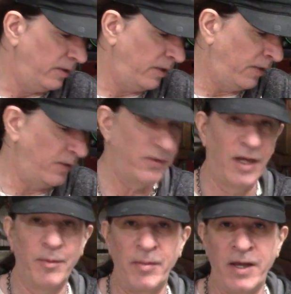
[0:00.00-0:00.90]
and the
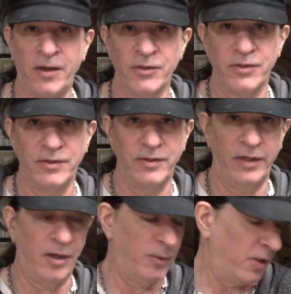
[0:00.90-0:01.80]
same amounts
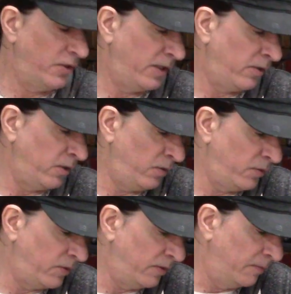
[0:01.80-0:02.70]
that Hop Cartel used,